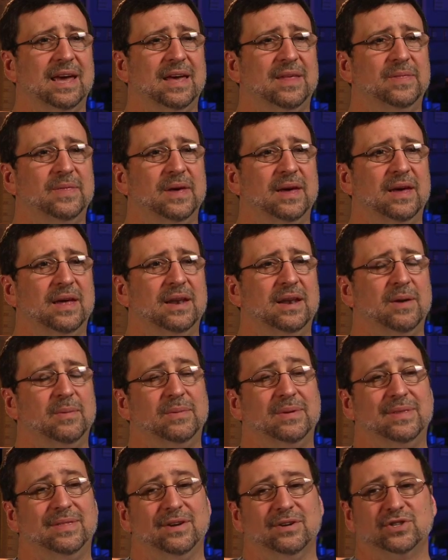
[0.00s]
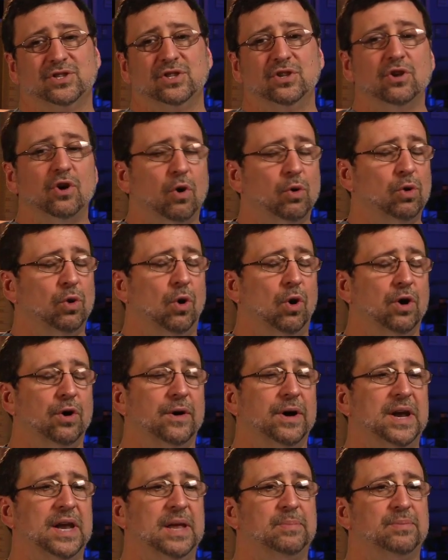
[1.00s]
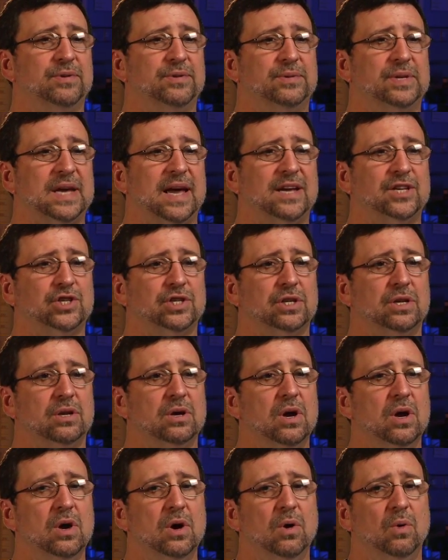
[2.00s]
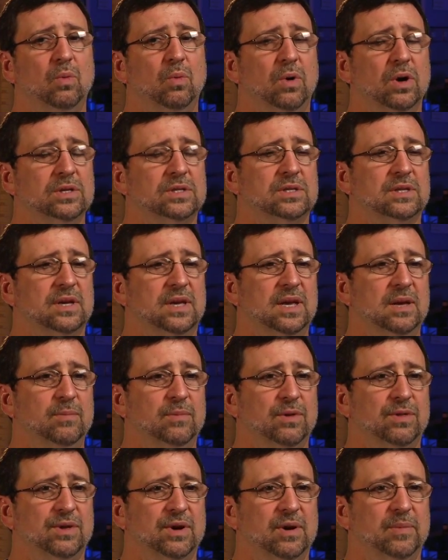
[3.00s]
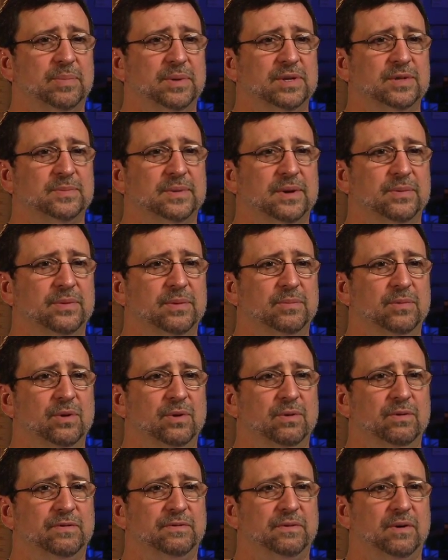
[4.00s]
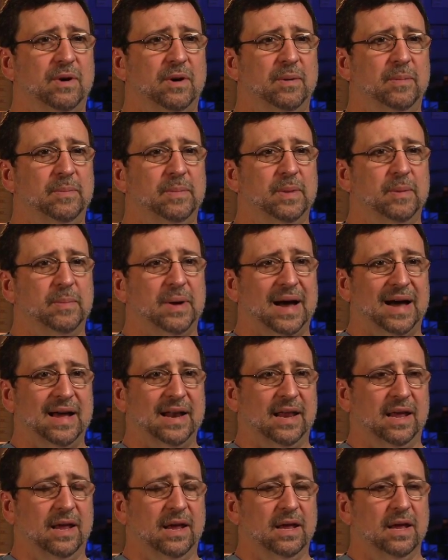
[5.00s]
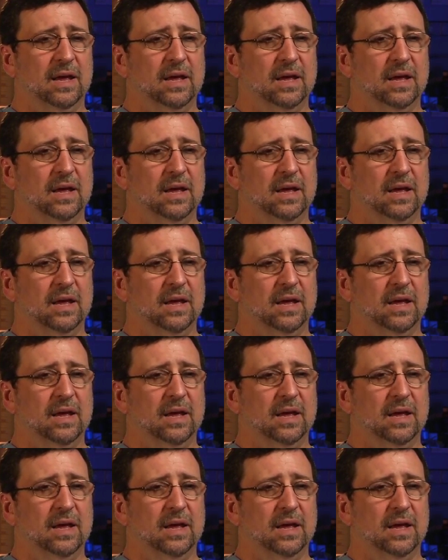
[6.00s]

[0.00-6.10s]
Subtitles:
and then there's no longer any protection once the chemotherapy has been removed from the body.